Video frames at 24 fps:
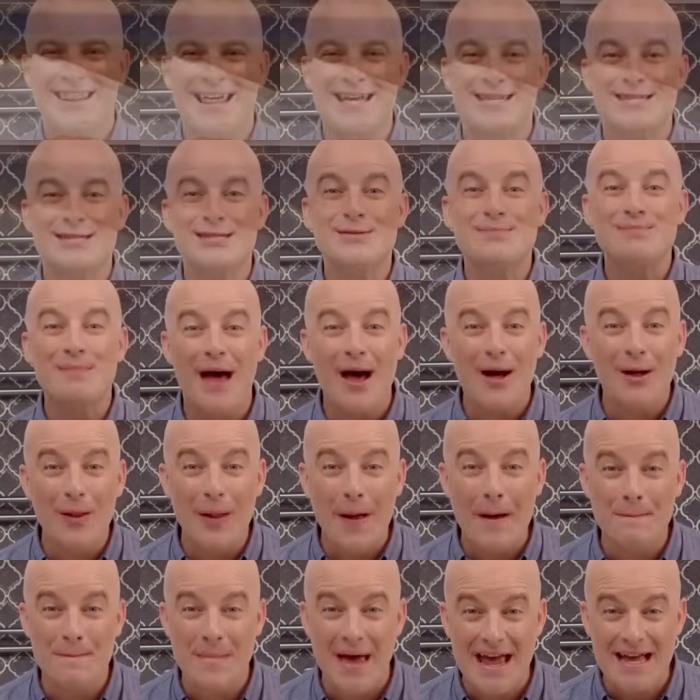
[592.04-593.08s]
They smell
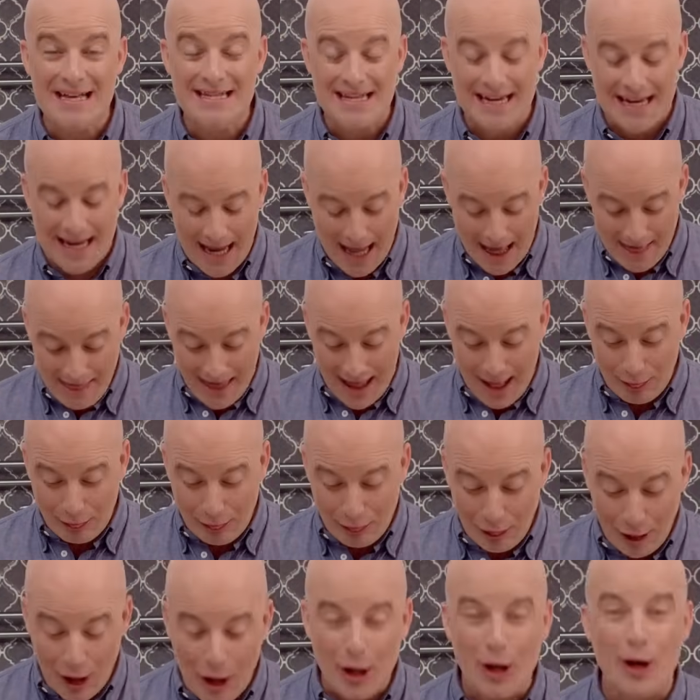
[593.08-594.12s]
amazing, they
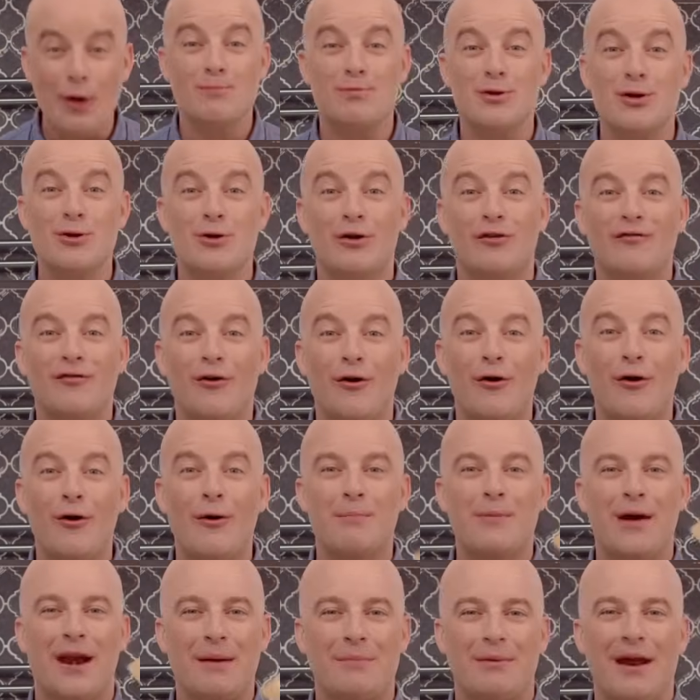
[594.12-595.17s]
look beautiful,
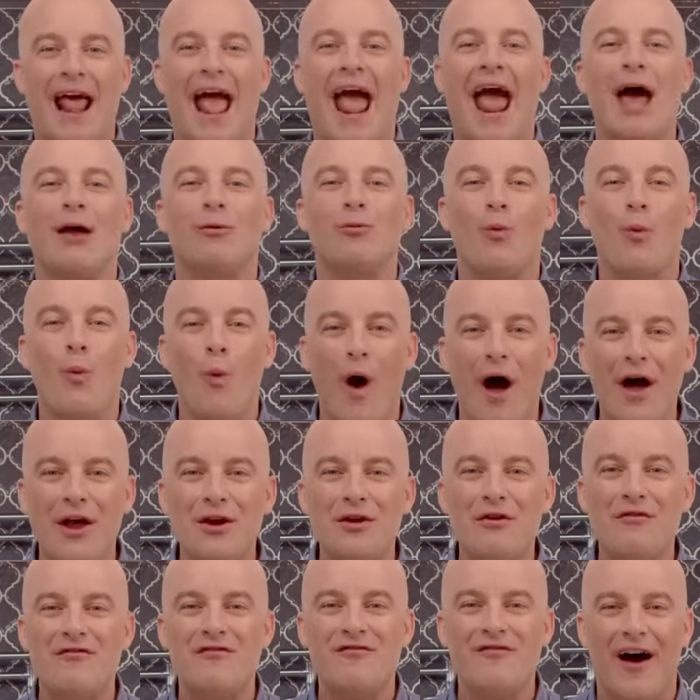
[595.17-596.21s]
but I'm going to add
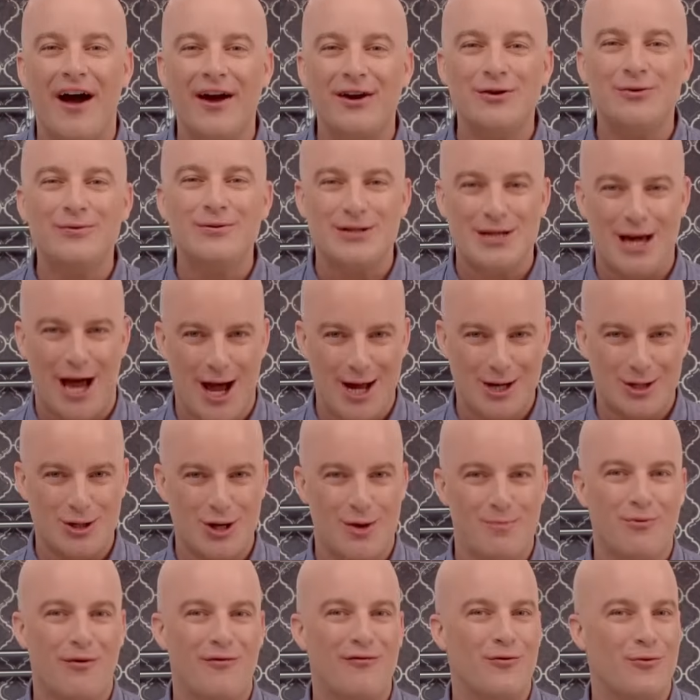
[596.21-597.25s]
one final touch
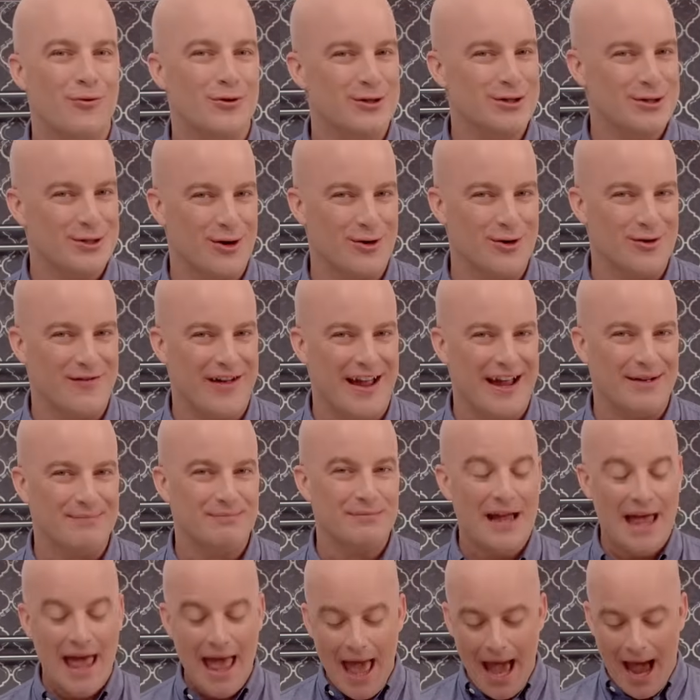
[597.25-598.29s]
before serving.
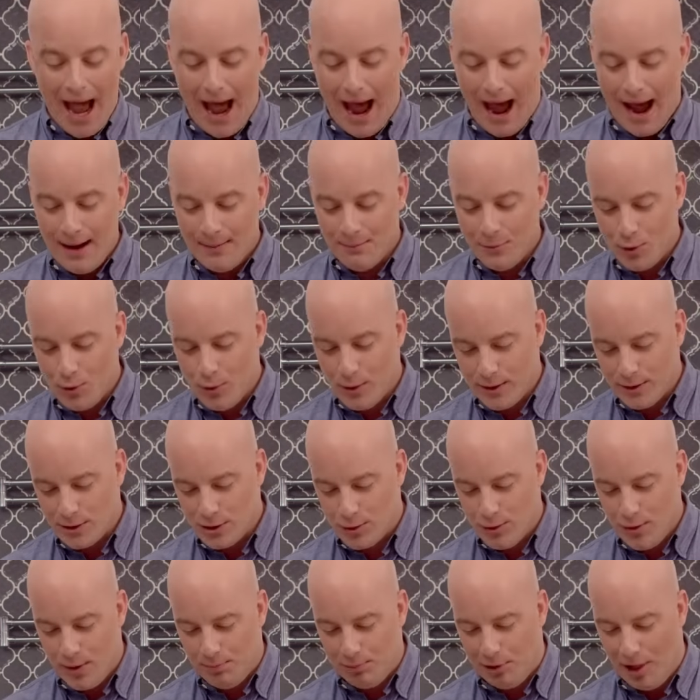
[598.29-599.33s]
I'm going
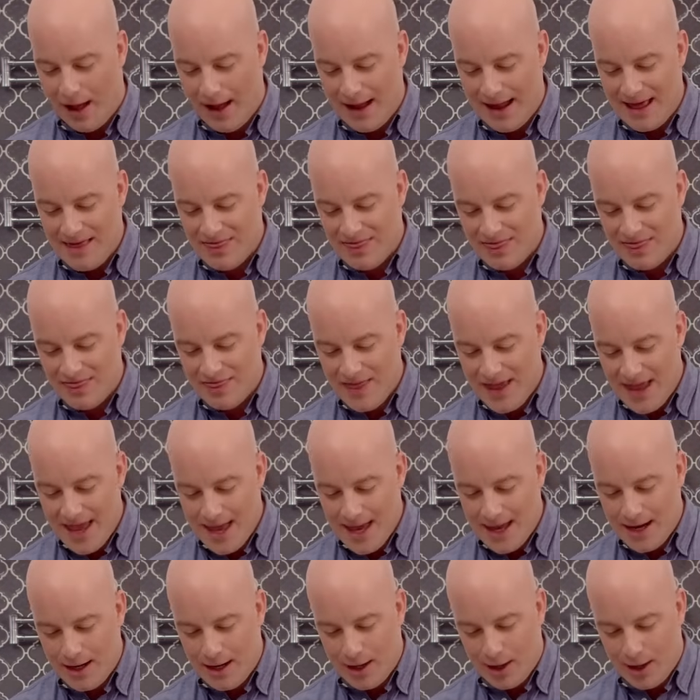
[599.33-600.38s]
to apply a thin